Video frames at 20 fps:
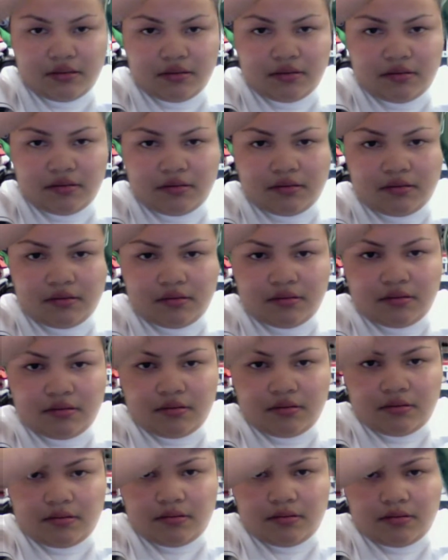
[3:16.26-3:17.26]

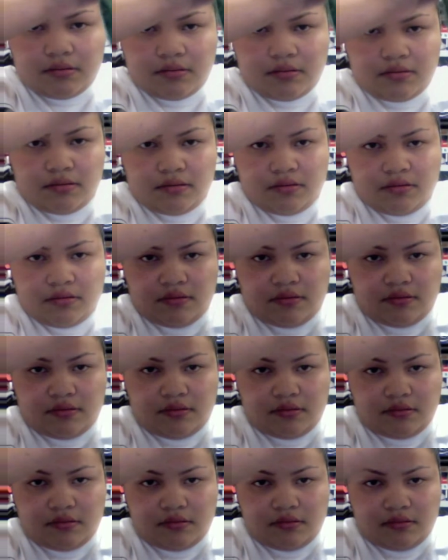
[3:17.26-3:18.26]

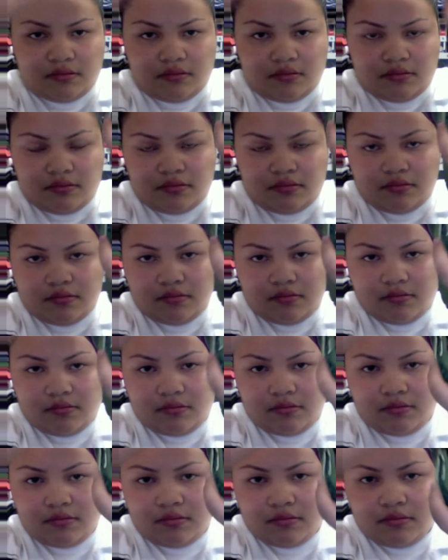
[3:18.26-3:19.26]

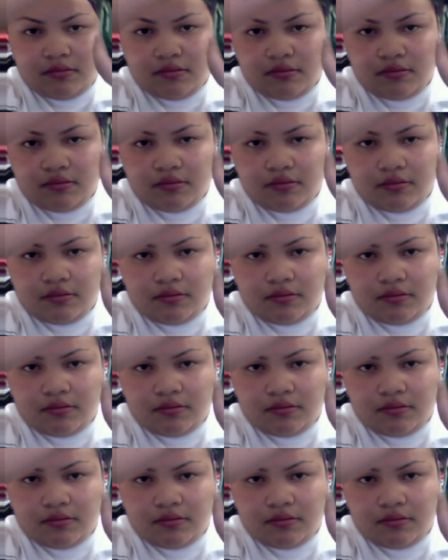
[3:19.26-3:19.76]
Nobody speaks.